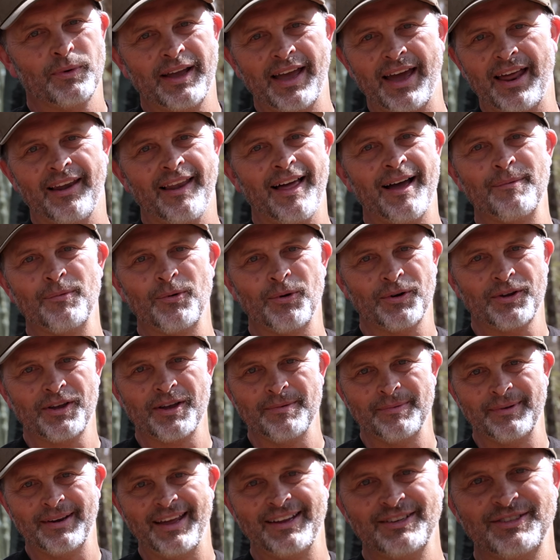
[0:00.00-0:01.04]
We got a lot more
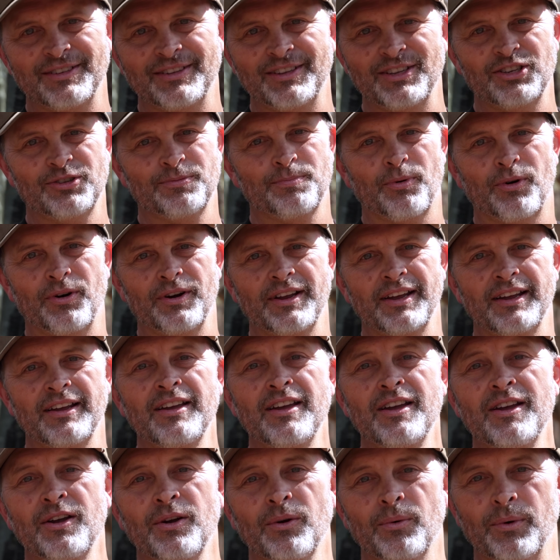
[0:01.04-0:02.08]
coming at you this spring.
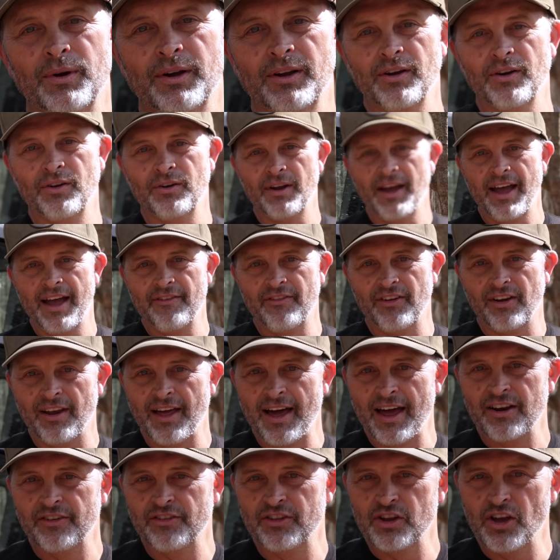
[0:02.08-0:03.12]
We're going to have a
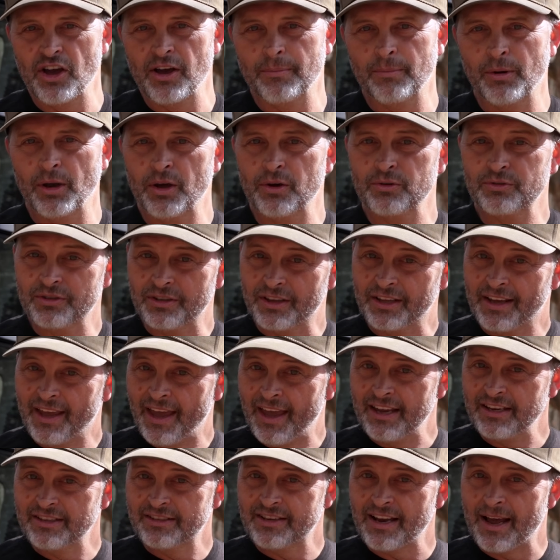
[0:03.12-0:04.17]
lot of the uploads of the
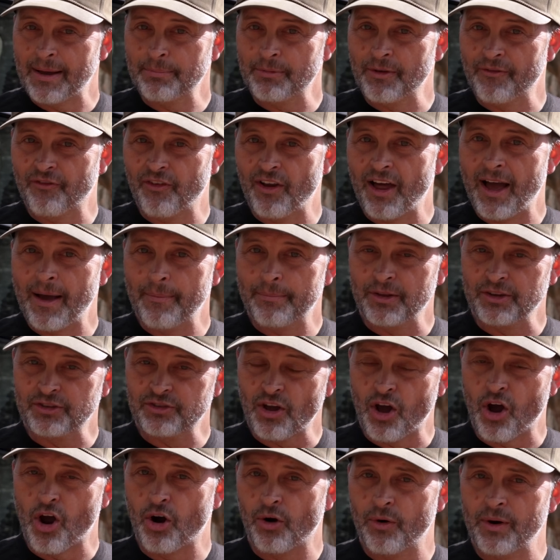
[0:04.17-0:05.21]
Can't Stop the Flop that's
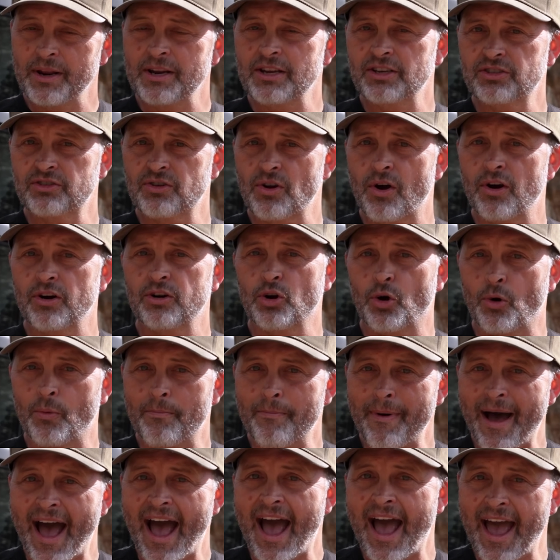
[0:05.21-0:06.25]
already starting on
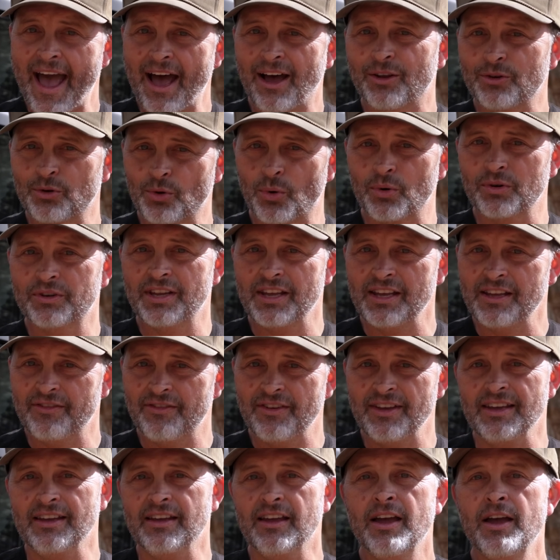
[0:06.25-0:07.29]
My Outdoor
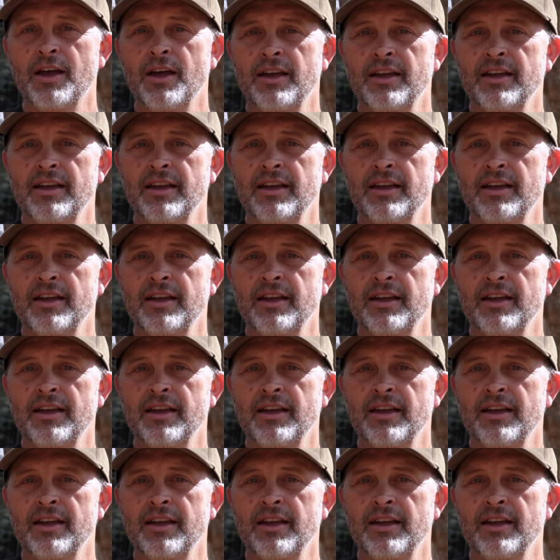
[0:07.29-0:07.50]
TV.